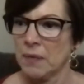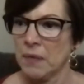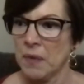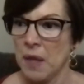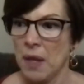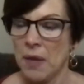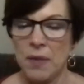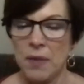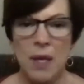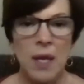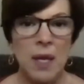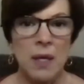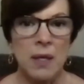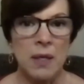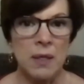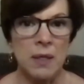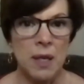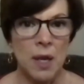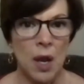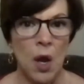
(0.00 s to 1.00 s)
and
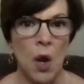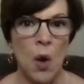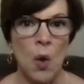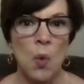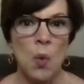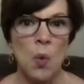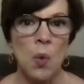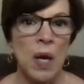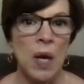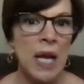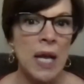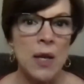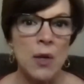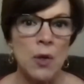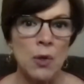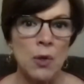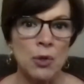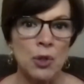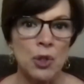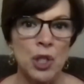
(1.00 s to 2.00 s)
then a
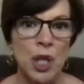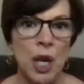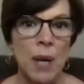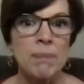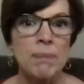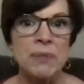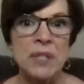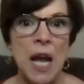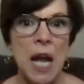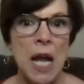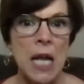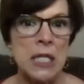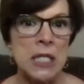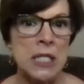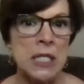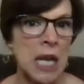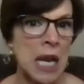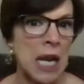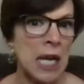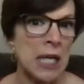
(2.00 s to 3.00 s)
whale jumped
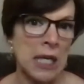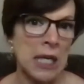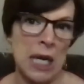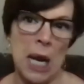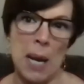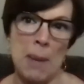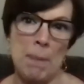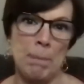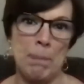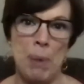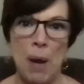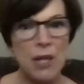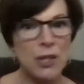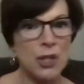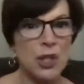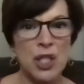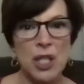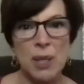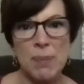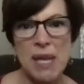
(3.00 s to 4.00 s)
on deck and I
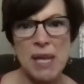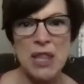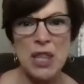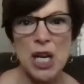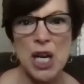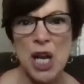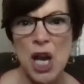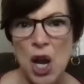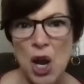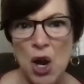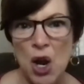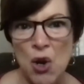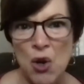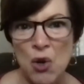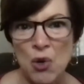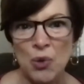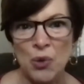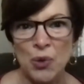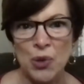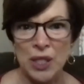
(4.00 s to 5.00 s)
punched him in the
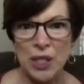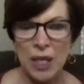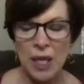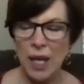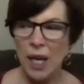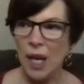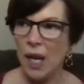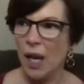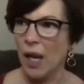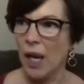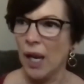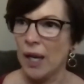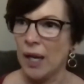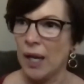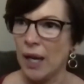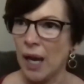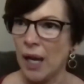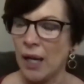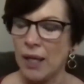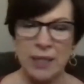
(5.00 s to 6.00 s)
nose.
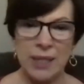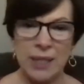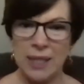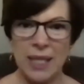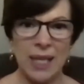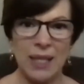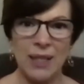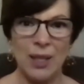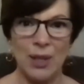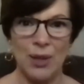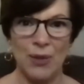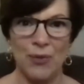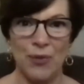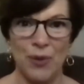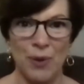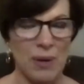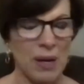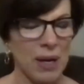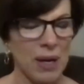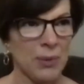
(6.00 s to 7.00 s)
And I sat there
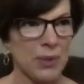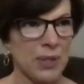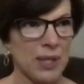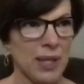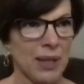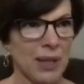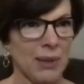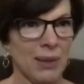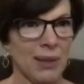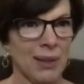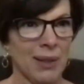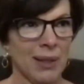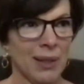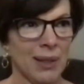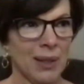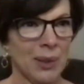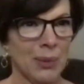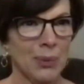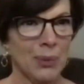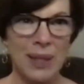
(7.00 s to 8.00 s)
I was like,
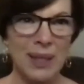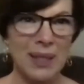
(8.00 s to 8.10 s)
what